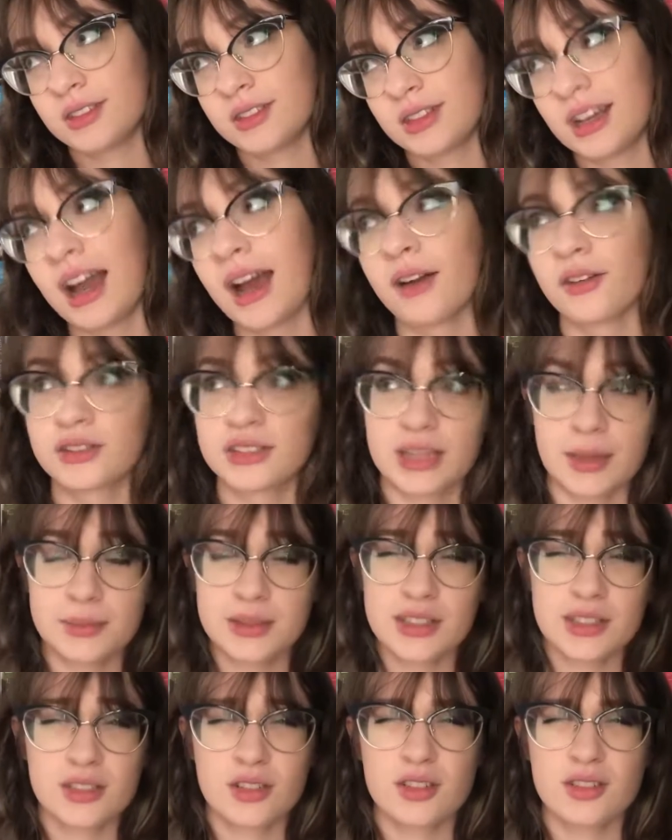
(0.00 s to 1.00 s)
I don't know,
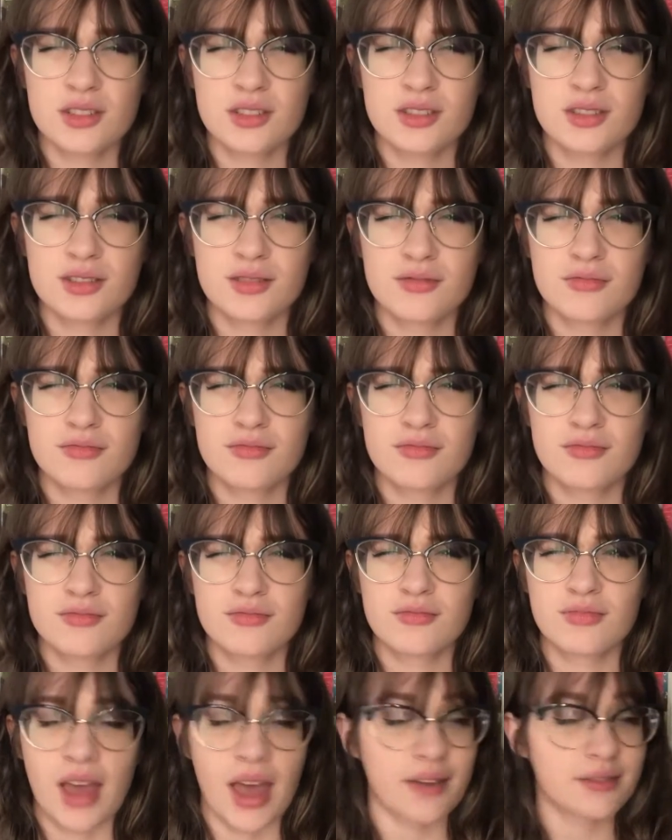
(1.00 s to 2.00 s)
stepsisters?
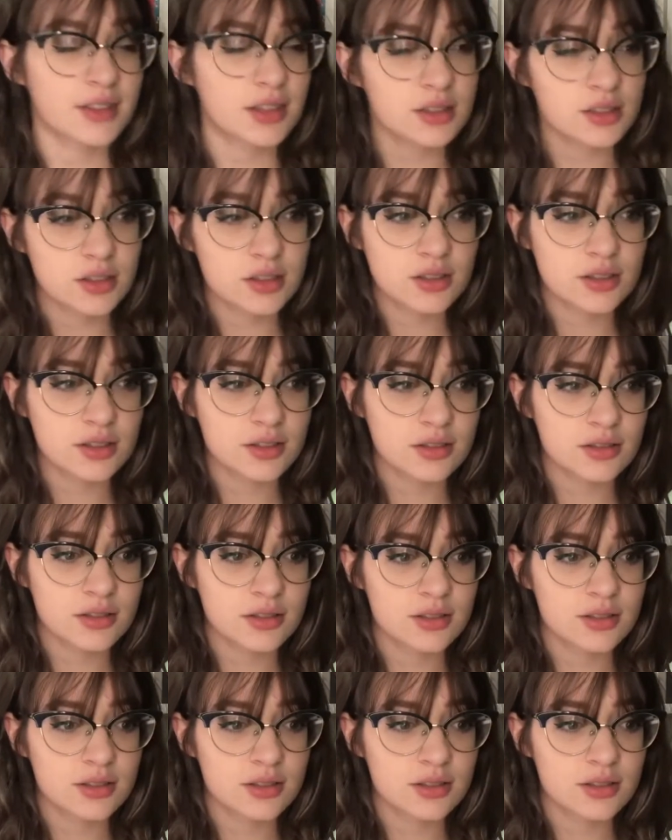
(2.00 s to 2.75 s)
Half-sisters?